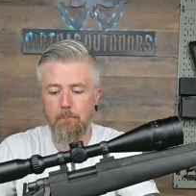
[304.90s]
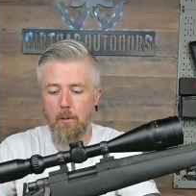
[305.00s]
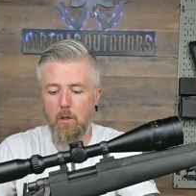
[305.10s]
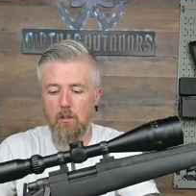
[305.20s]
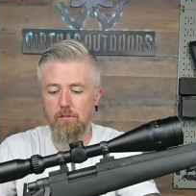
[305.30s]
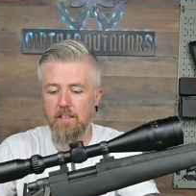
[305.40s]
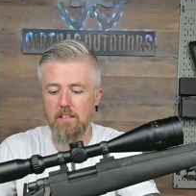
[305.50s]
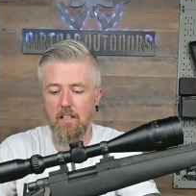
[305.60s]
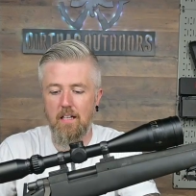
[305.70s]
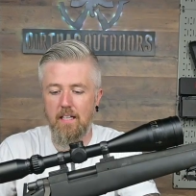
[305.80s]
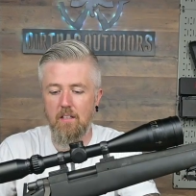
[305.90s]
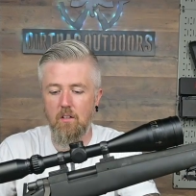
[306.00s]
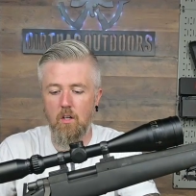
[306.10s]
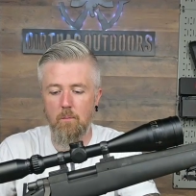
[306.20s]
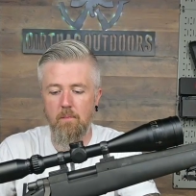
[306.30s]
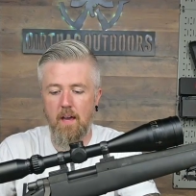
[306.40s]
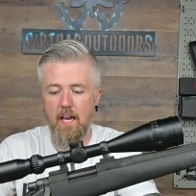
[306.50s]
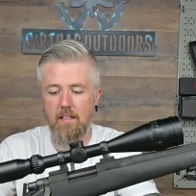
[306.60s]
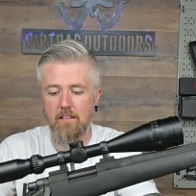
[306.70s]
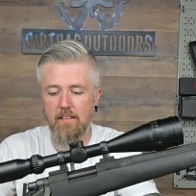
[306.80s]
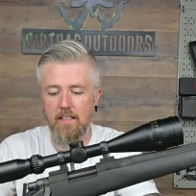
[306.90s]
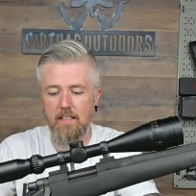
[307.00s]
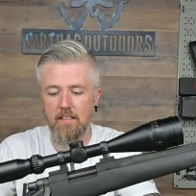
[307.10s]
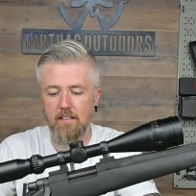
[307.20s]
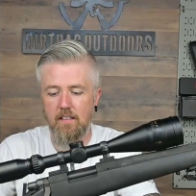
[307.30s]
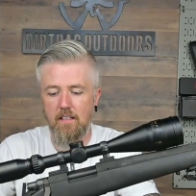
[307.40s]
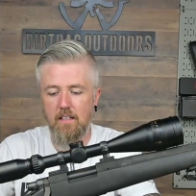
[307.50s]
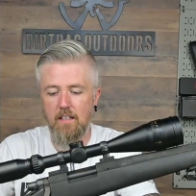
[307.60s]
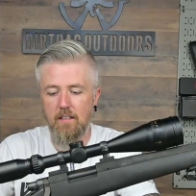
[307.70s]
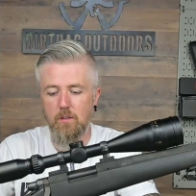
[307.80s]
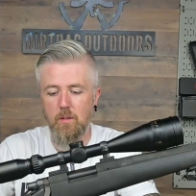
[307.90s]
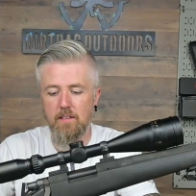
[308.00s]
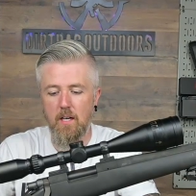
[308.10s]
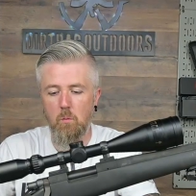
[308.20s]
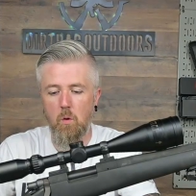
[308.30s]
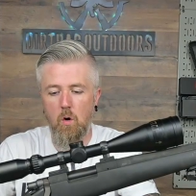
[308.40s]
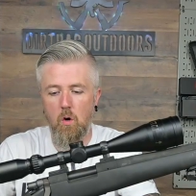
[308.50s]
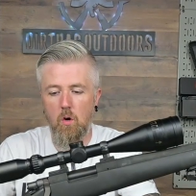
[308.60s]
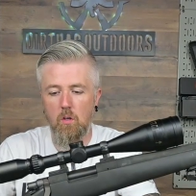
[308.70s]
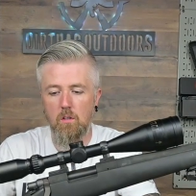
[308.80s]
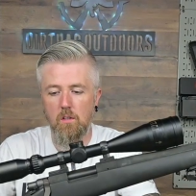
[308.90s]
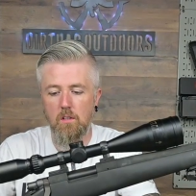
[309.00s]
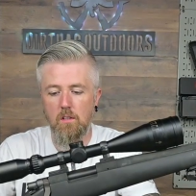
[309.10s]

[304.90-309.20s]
perfect light, oh man. And then you hit that wall.